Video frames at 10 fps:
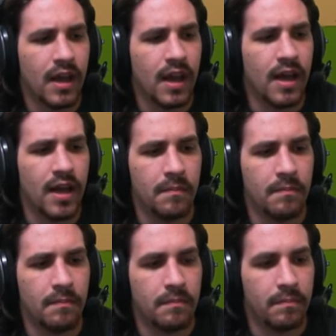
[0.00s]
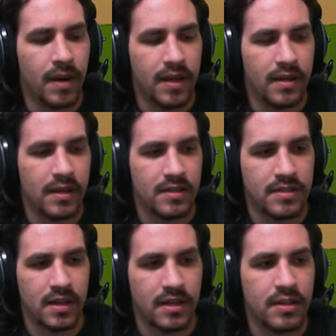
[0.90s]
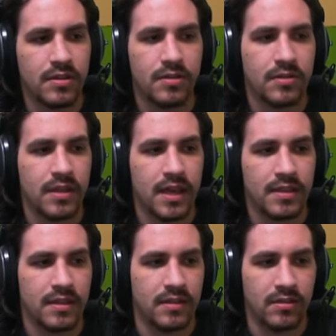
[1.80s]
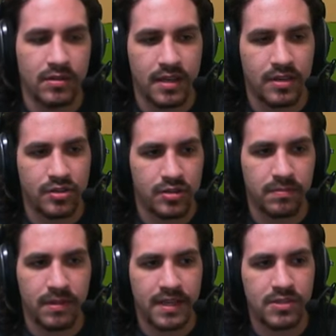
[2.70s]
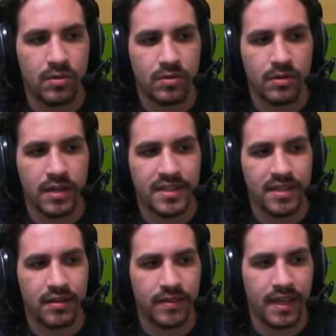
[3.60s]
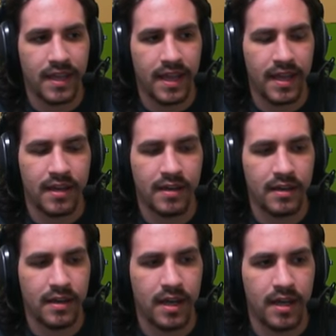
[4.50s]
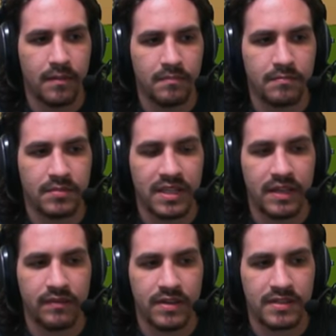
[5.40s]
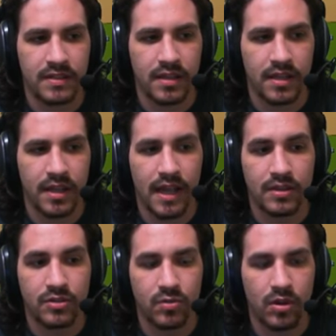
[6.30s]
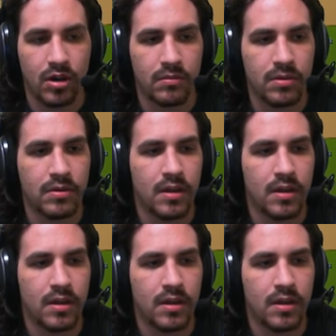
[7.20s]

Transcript: Um, but it is not here yet. It looks like it's just a placeholder until they can um, give us the actual armor.